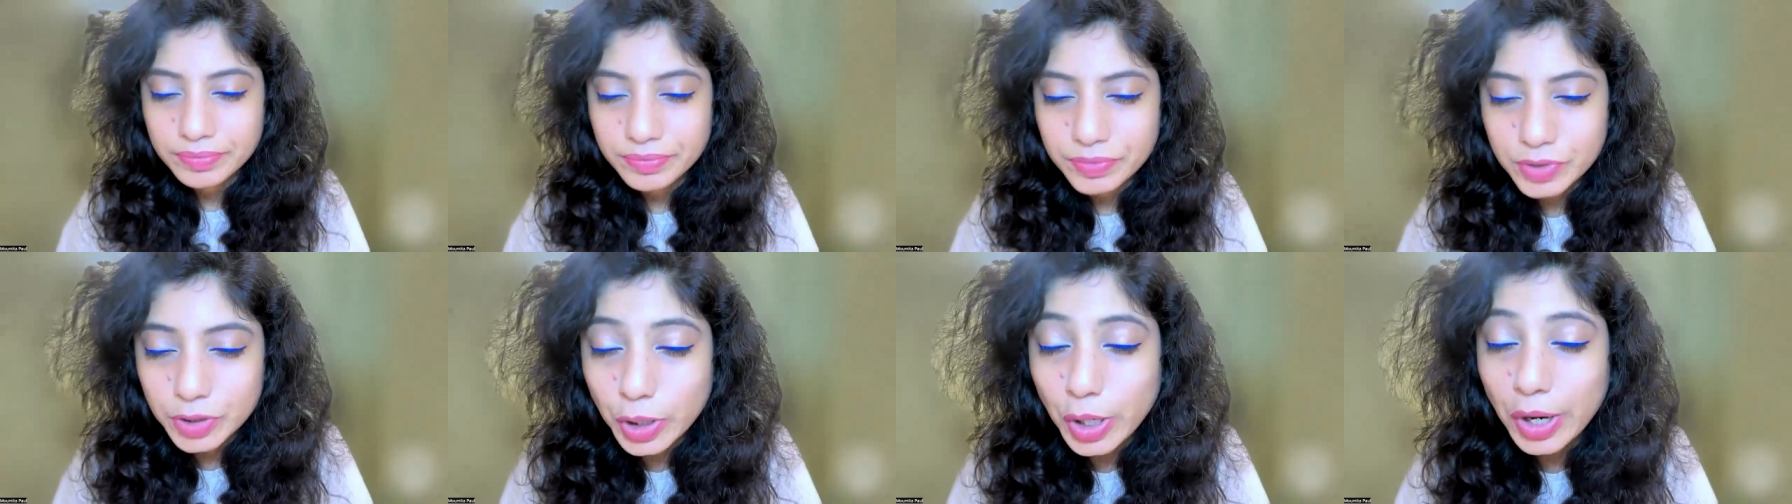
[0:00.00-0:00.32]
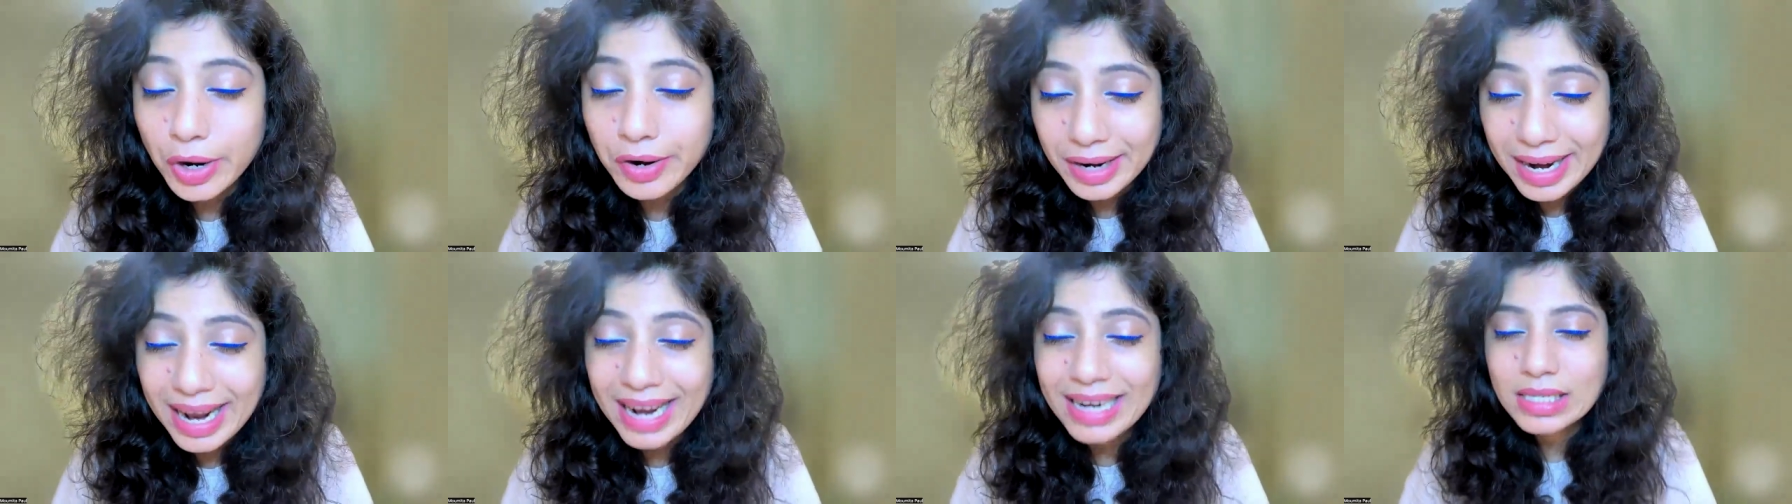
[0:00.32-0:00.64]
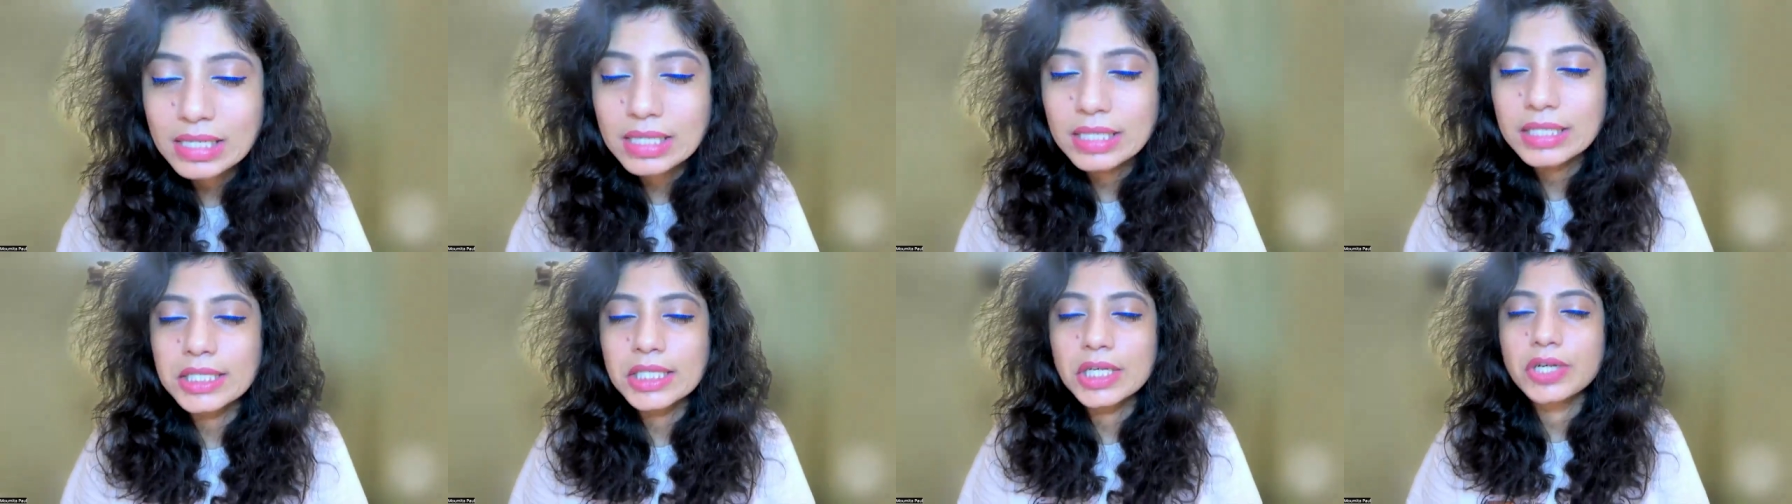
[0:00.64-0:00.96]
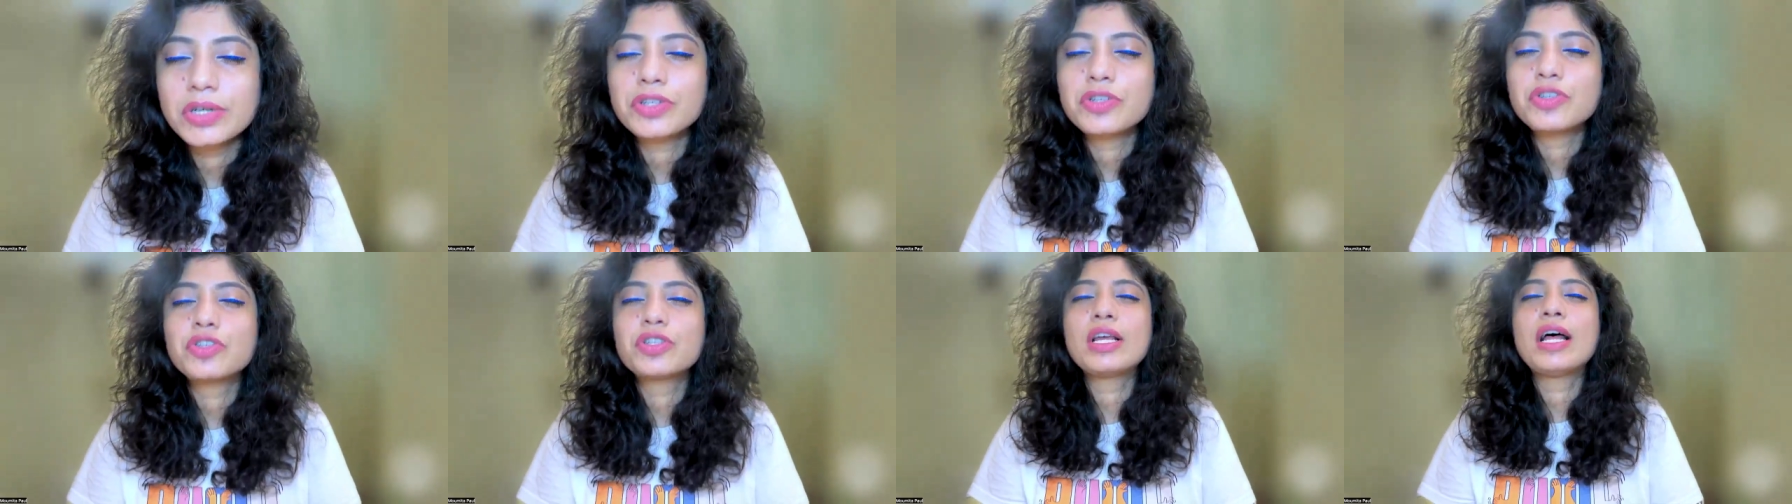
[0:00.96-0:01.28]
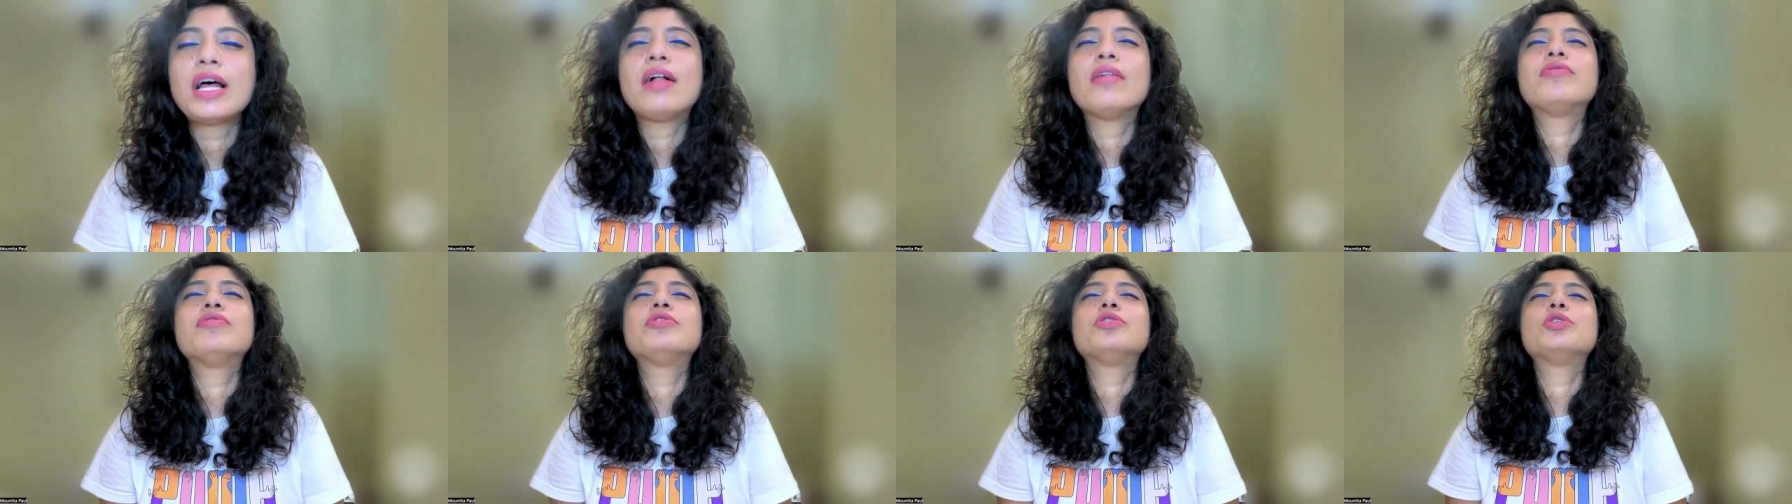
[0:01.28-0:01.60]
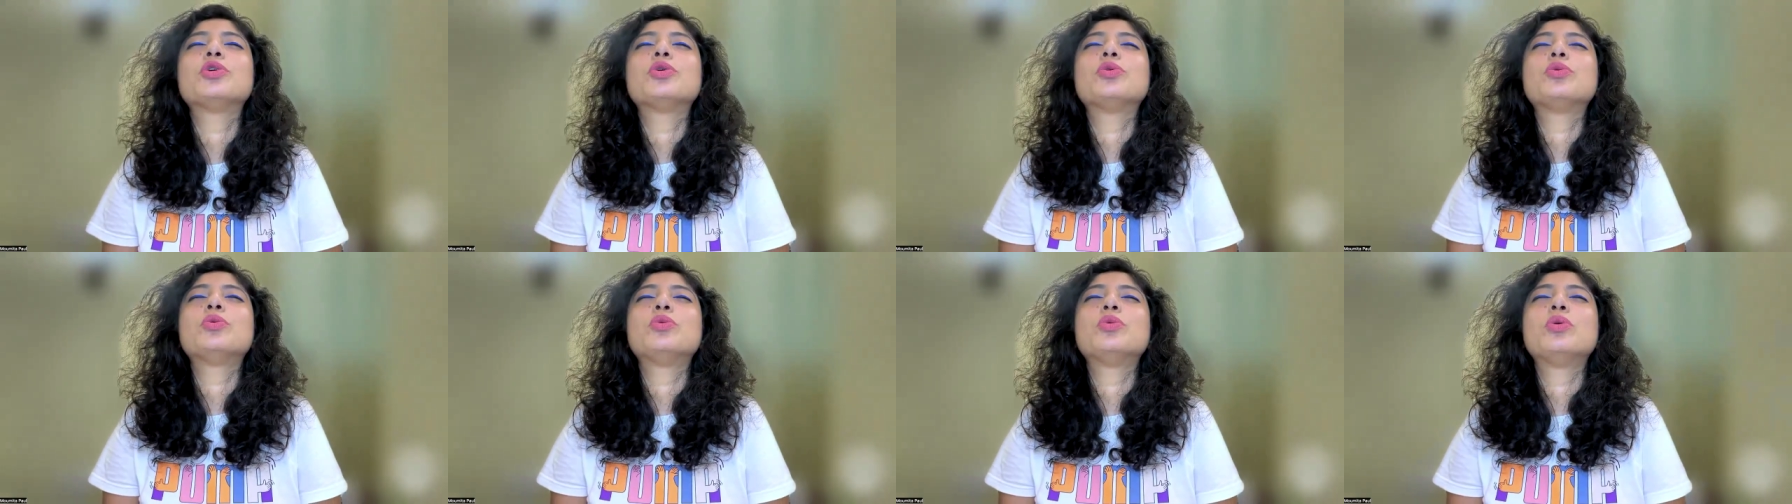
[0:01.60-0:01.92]
You are readying yourself
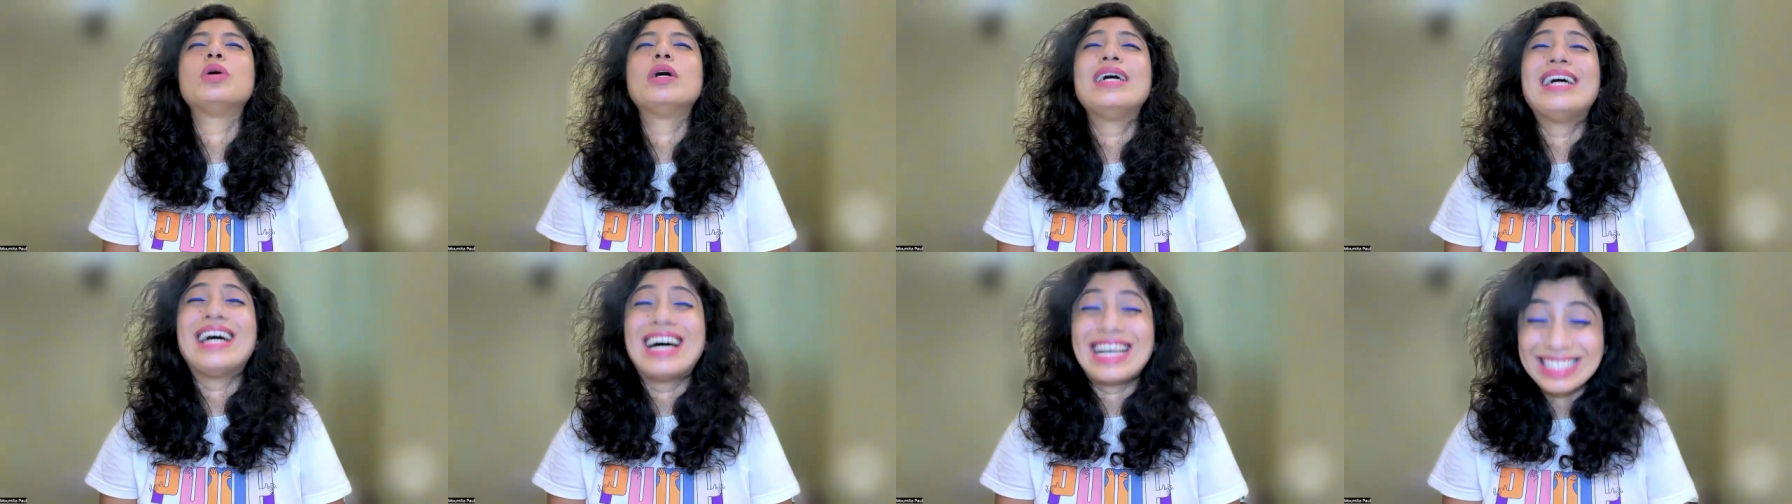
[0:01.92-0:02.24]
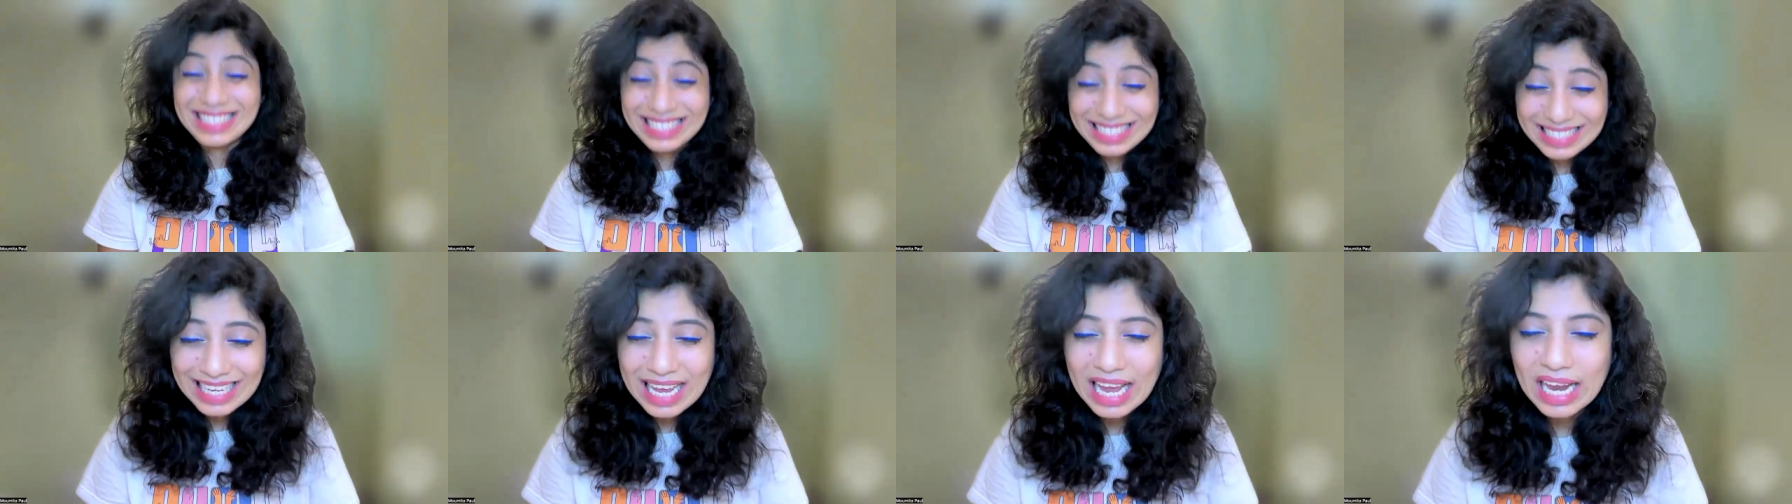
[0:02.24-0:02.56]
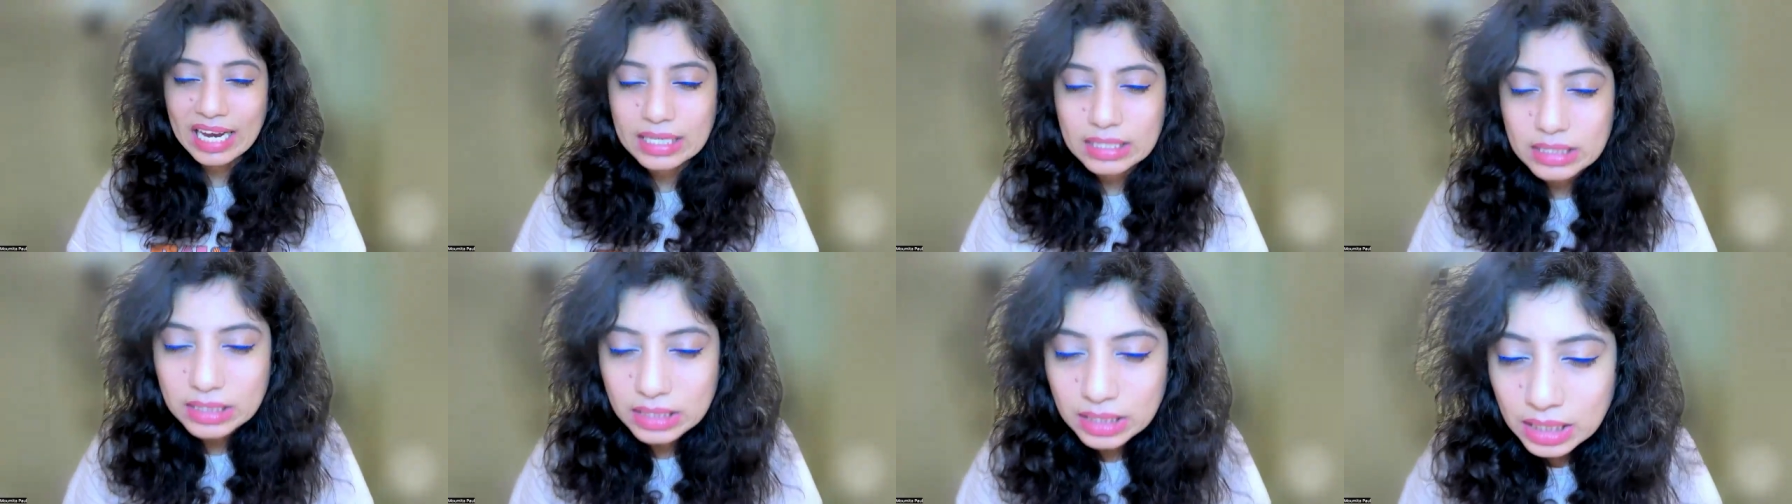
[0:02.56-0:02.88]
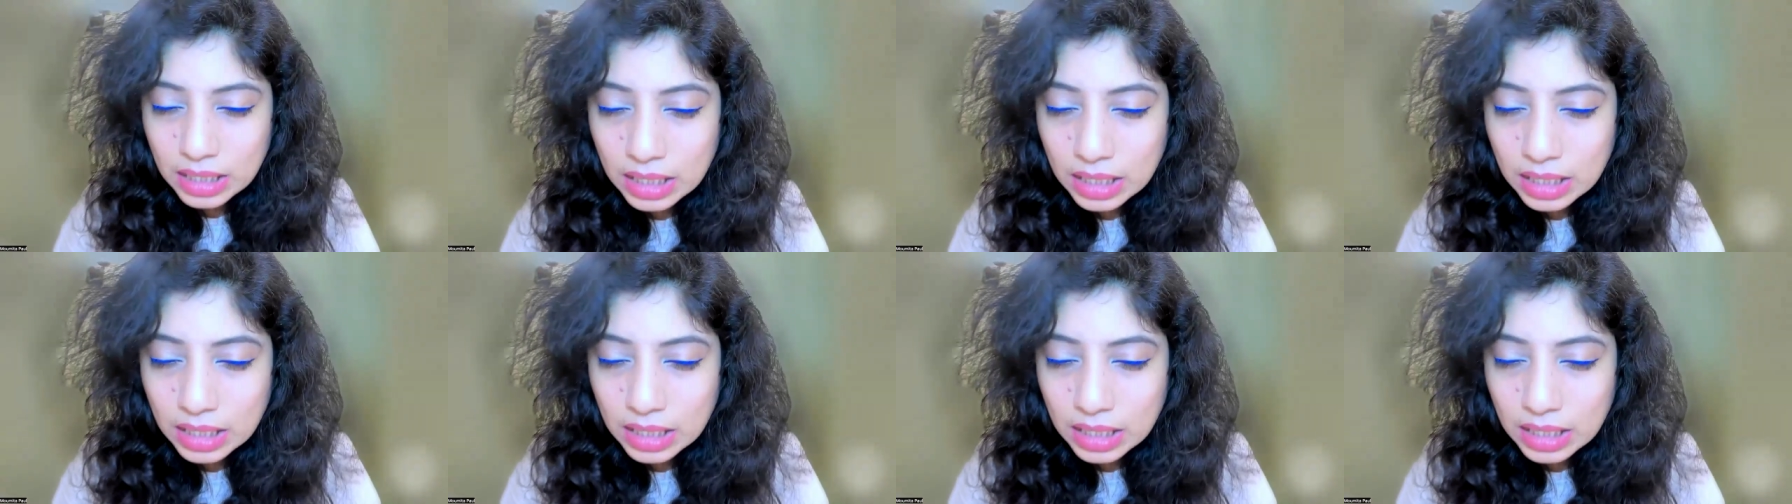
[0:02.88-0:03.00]
to ascend.